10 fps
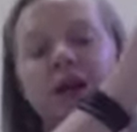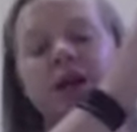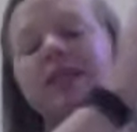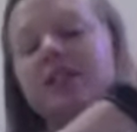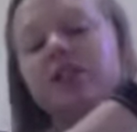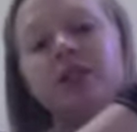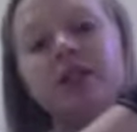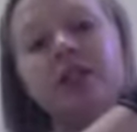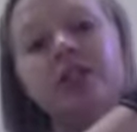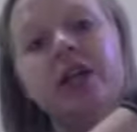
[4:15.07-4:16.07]

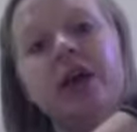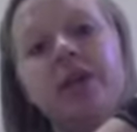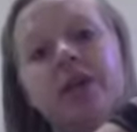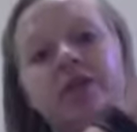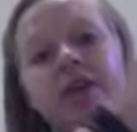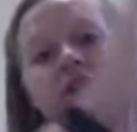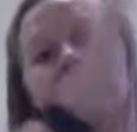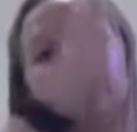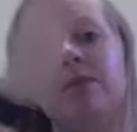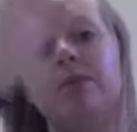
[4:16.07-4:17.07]
teacher-centered, and then
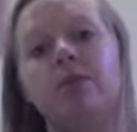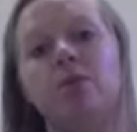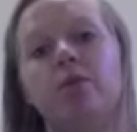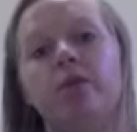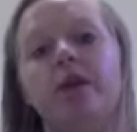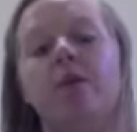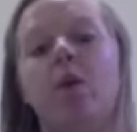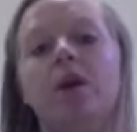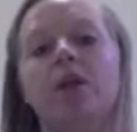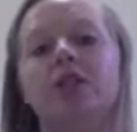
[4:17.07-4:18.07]
eventually be moving
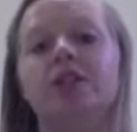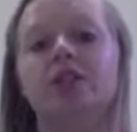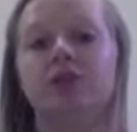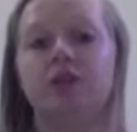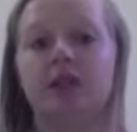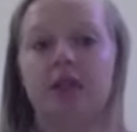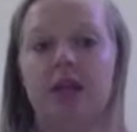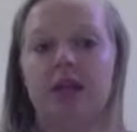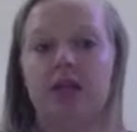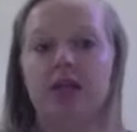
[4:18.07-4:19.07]
more to
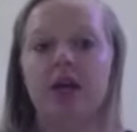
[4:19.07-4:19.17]
student-centered.